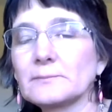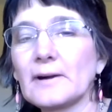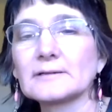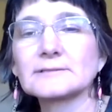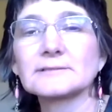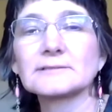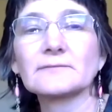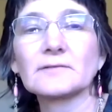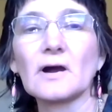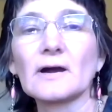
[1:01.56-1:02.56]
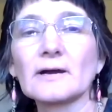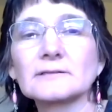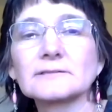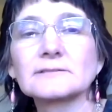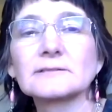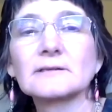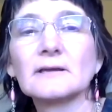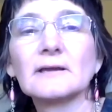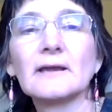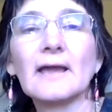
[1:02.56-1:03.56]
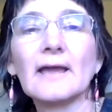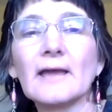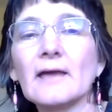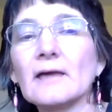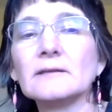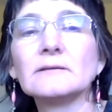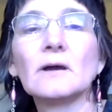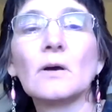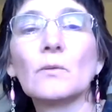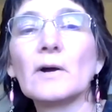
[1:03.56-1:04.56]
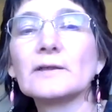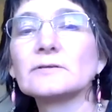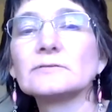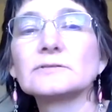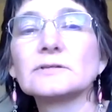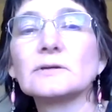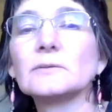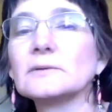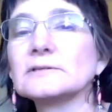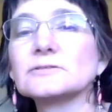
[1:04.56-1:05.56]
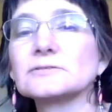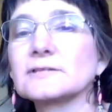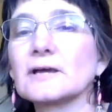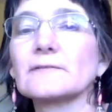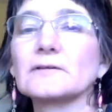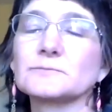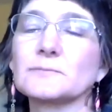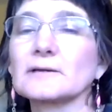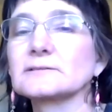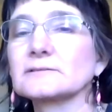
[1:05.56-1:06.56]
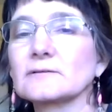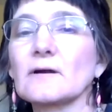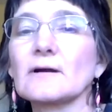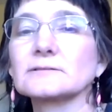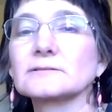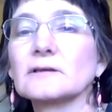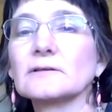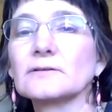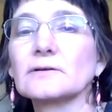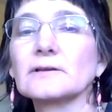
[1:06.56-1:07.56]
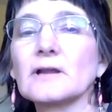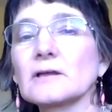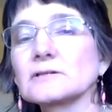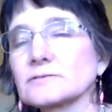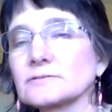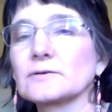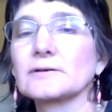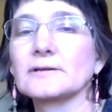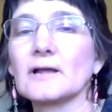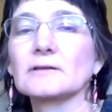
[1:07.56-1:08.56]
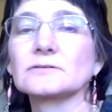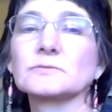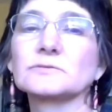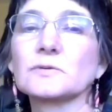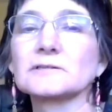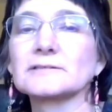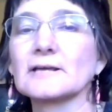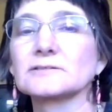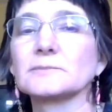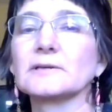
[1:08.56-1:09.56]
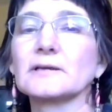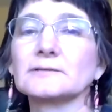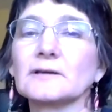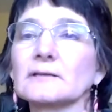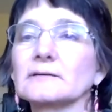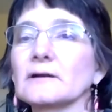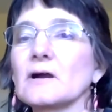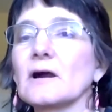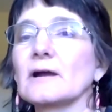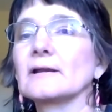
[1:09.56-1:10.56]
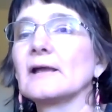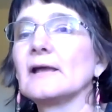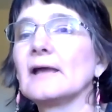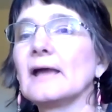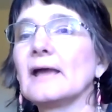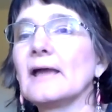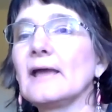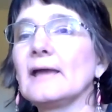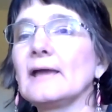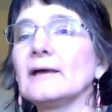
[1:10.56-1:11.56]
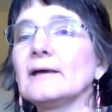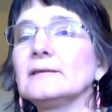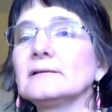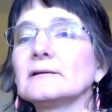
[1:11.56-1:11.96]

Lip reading: boxes of cards, and what you do is you sell those boxes of cards. $30 for $30, which works out to be $1 a card. And,